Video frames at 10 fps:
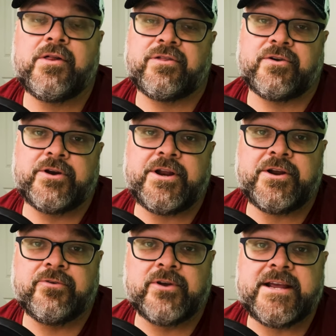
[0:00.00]
30
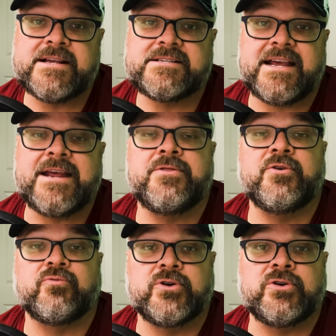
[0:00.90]
degrees in
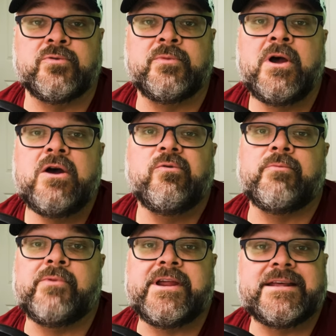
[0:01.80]
the room
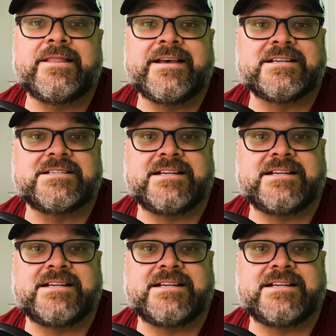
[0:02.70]
when we did this